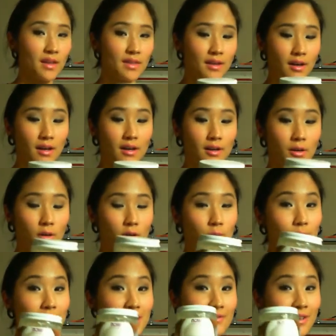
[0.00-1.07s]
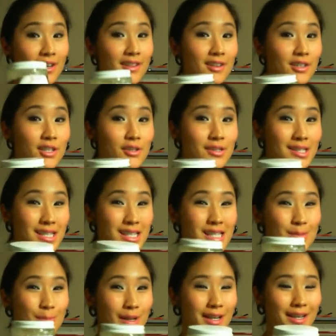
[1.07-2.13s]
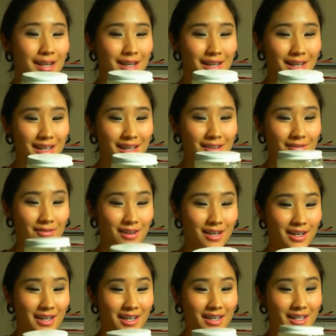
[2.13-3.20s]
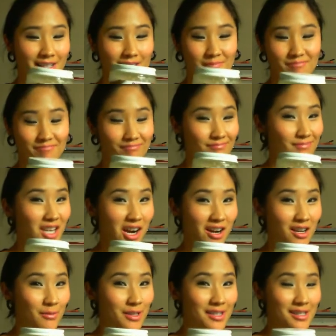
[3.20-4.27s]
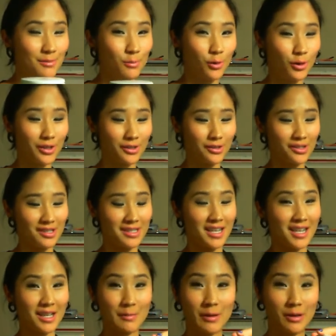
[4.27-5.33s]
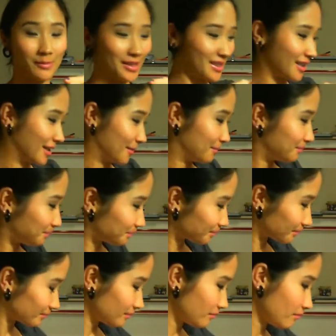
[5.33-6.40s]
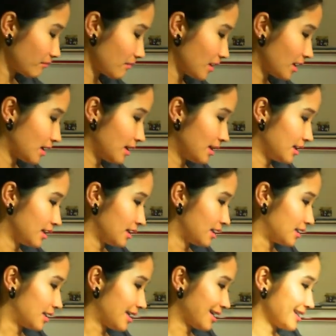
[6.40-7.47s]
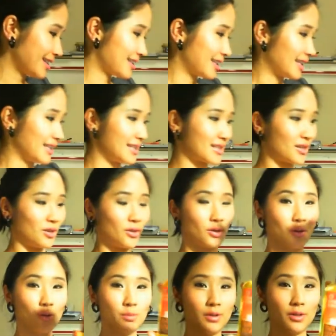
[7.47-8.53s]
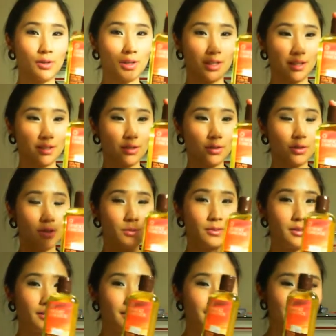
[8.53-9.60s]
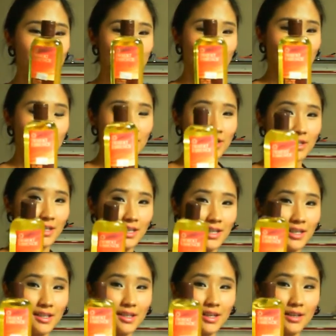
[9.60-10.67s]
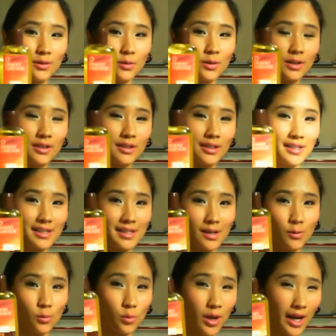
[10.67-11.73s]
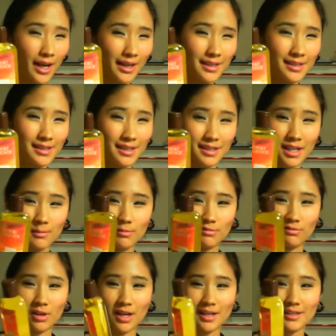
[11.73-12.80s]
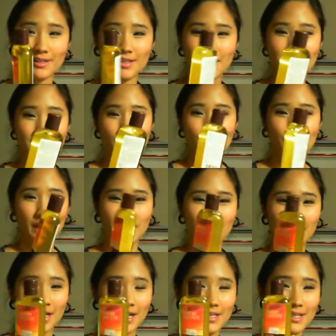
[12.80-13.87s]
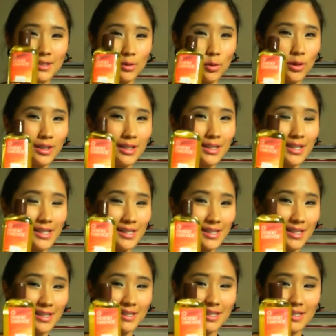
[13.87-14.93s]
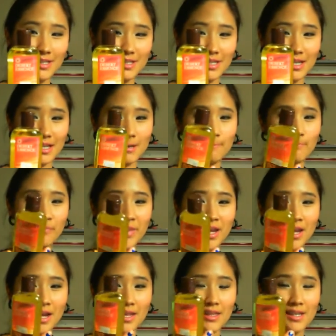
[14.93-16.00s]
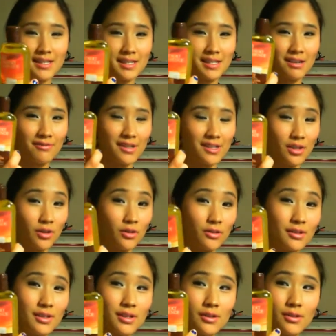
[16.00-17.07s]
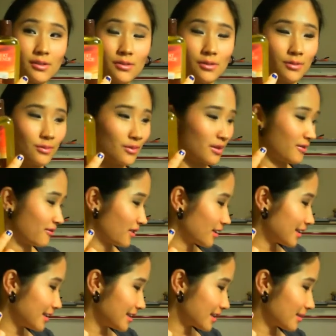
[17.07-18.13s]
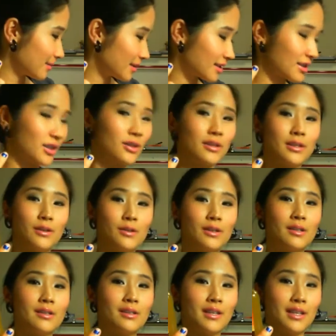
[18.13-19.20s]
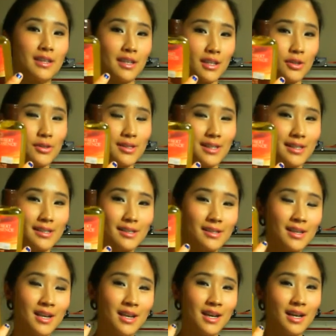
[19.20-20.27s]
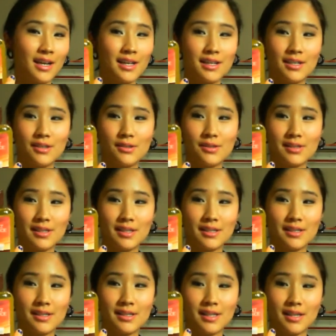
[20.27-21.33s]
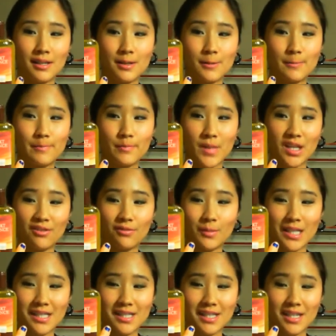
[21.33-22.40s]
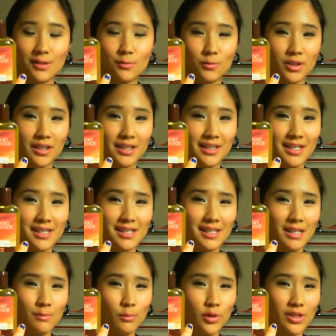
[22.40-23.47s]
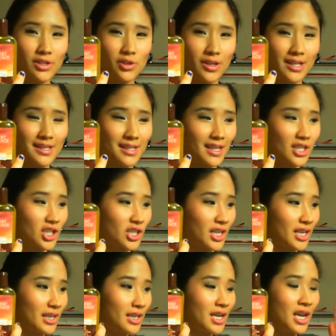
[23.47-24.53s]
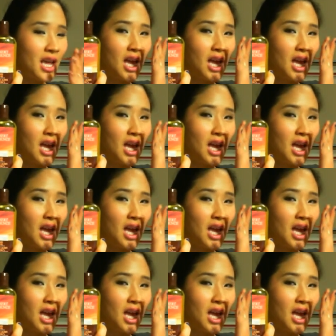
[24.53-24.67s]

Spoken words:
There are a whole bunch of other uses, but if I talk about it some more, it'll just take up all my time. Next is jojoba oil. Jojoba oil is actually not oil, it's a wax, a type of wax, but it has an oily consistency. And this stuff is also very similar to coconut oil in the uses. I use this if my skin really needs deep moisturization.